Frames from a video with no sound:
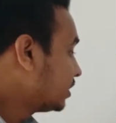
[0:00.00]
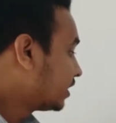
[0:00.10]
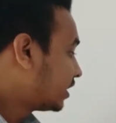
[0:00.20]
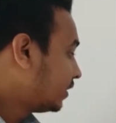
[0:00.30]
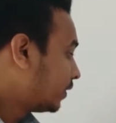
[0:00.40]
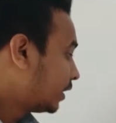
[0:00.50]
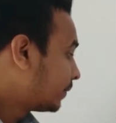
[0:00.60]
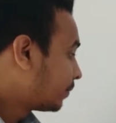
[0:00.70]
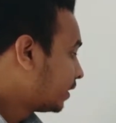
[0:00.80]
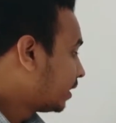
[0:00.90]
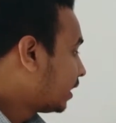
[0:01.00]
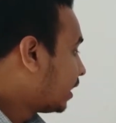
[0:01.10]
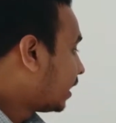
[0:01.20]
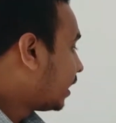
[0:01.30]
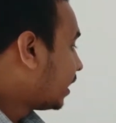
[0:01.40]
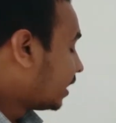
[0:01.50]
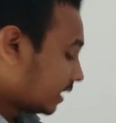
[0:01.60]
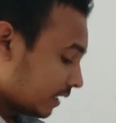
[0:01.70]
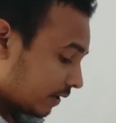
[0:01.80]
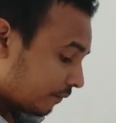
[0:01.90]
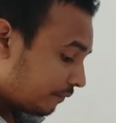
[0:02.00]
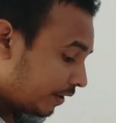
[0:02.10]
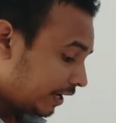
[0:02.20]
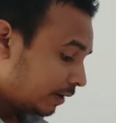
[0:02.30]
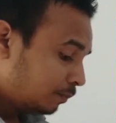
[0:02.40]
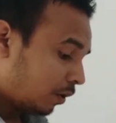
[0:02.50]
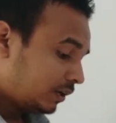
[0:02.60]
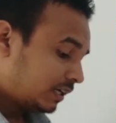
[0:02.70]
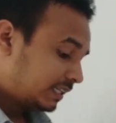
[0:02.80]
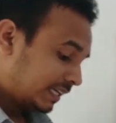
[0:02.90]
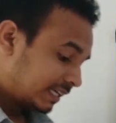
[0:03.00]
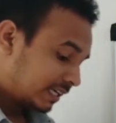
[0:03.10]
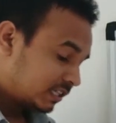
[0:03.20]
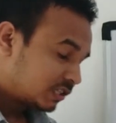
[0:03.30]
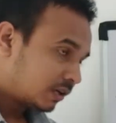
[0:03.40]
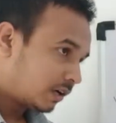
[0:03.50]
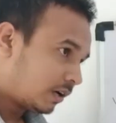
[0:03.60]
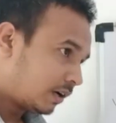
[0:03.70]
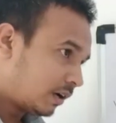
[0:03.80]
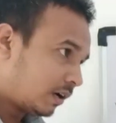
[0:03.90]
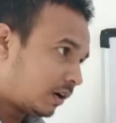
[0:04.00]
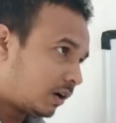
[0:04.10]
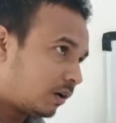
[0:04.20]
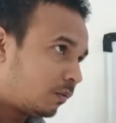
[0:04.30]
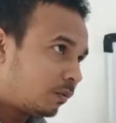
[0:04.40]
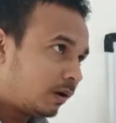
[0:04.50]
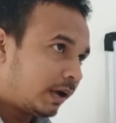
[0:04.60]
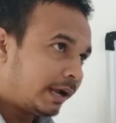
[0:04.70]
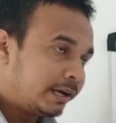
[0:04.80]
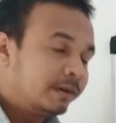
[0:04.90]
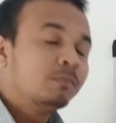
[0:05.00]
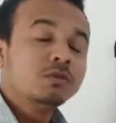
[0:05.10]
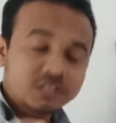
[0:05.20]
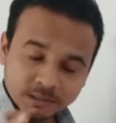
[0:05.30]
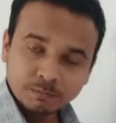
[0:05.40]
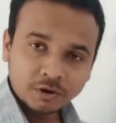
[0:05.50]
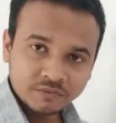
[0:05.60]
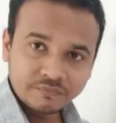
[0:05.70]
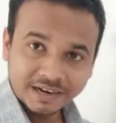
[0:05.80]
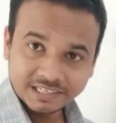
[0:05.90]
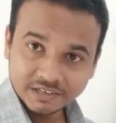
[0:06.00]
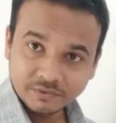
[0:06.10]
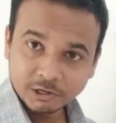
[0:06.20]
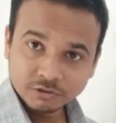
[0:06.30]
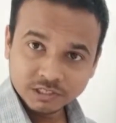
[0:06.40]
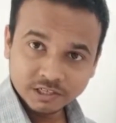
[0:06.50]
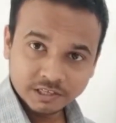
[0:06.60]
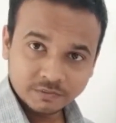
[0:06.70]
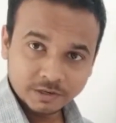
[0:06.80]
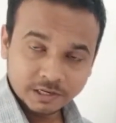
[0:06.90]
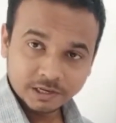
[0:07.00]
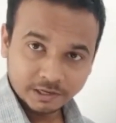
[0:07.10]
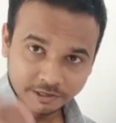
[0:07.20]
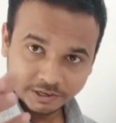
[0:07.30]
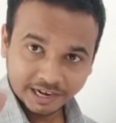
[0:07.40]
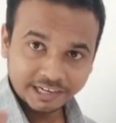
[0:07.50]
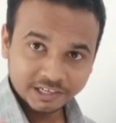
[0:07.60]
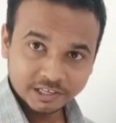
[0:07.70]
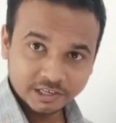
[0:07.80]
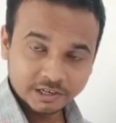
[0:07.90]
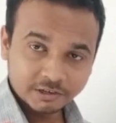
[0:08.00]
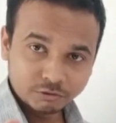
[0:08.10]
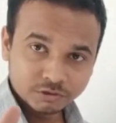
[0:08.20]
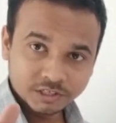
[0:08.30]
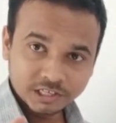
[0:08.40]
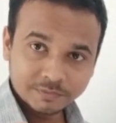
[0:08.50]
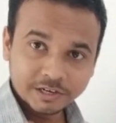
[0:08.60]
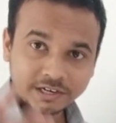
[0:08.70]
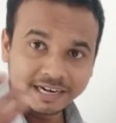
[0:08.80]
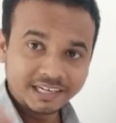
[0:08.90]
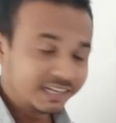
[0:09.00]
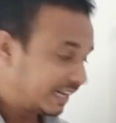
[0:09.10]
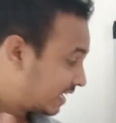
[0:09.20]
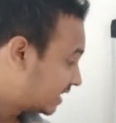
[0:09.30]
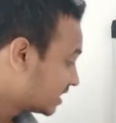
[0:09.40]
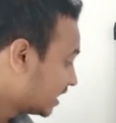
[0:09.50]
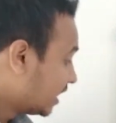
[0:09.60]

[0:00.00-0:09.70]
a keyword, very important thing is, and the most important factor while using a keyword, using a keyword in a title tag is